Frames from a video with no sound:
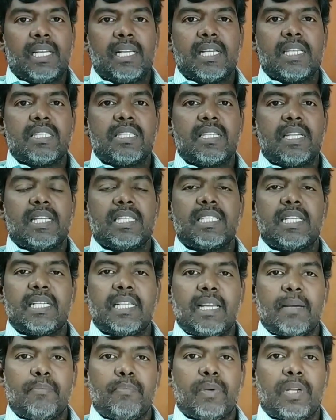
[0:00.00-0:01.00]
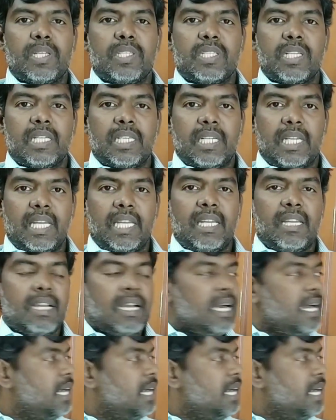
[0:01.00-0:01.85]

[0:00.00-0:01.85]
considered as a temperature T